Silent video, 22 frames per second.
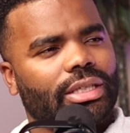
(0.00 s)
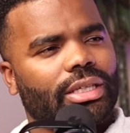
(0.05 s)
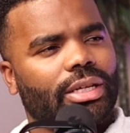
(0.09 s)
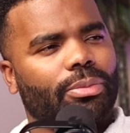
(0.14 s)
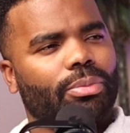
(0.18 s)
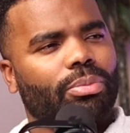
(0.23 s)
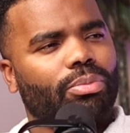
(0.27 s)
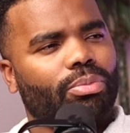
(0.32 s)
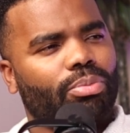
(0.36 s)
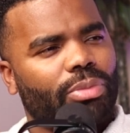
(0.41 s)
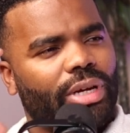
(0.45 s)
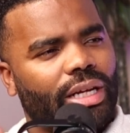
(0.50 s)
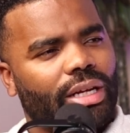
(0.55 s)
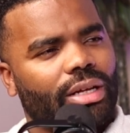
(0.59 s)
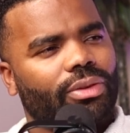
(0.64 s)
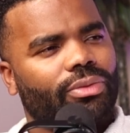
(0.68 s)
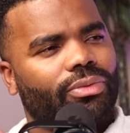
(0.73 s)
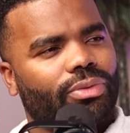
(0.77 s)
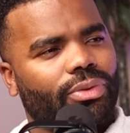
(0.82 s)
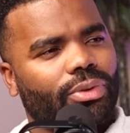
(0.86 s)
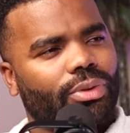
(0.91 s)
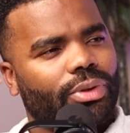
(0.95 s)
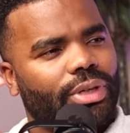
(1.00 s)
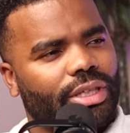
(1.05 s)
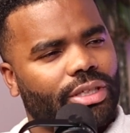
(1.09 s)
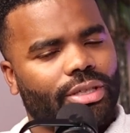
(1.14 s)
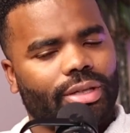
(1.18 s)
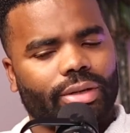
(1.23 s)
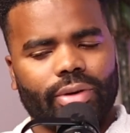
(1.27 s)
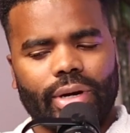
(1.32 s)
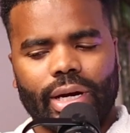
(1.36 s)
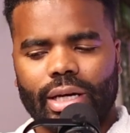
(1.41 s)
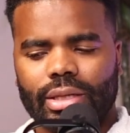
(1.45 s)
as a meaningful
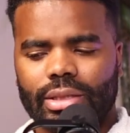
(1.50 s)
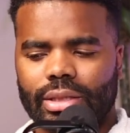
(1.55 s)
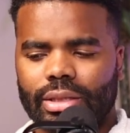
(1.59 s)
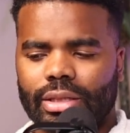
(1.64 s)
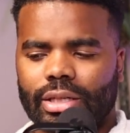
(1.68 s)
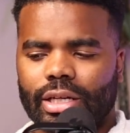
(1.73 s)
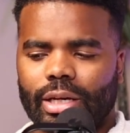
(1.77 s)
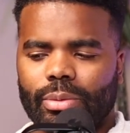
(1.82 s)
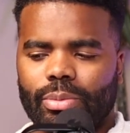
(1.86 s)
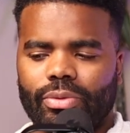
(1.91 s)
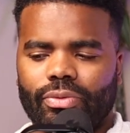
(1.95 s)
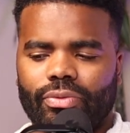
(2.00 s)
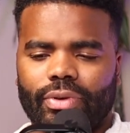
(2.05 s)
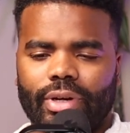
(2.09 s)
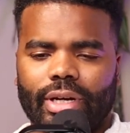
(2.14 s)
interaction type of